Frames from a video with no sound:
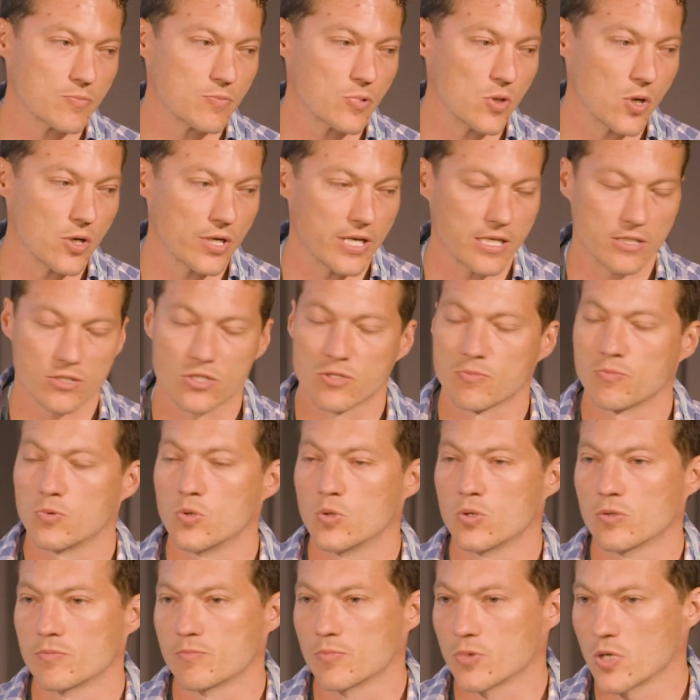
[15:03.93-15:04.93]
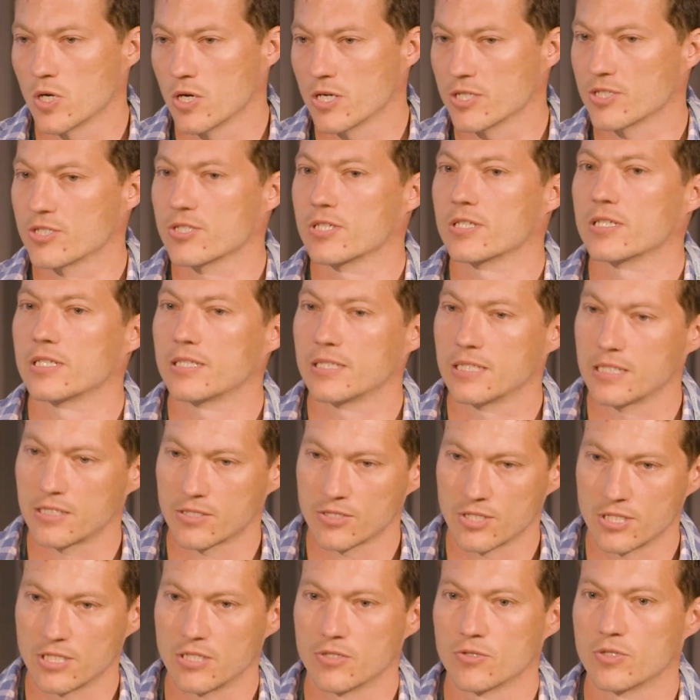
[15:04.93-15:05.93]
product support, pricing,
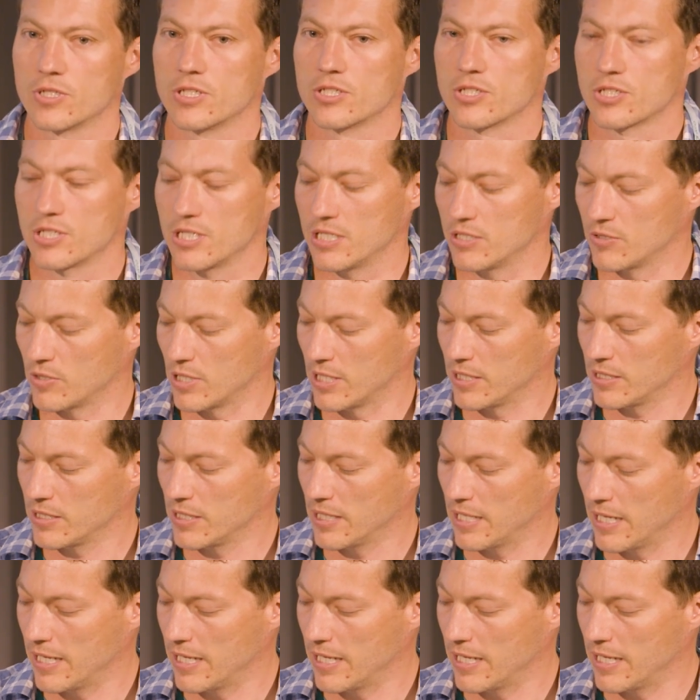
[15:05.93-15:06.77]
etc., etc.